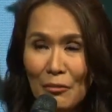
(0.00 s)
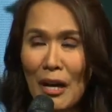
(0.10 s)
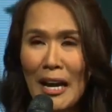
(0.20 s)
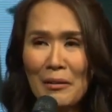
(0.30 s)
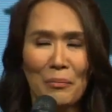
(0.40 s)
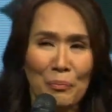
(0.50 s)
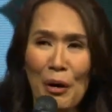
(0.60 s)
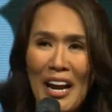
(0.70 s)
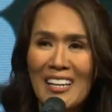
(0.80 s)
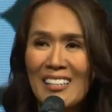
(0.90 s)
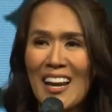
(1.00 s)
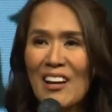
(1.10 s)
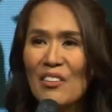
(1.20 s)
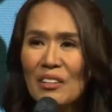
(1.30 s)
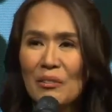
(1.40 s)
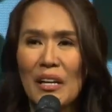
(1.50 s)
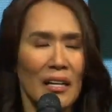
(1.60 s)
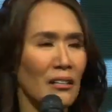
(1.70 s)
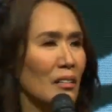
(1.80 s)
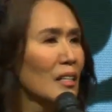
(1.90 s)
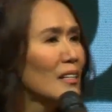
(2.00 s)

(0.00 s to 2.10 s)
Right? Break down the ground. I know.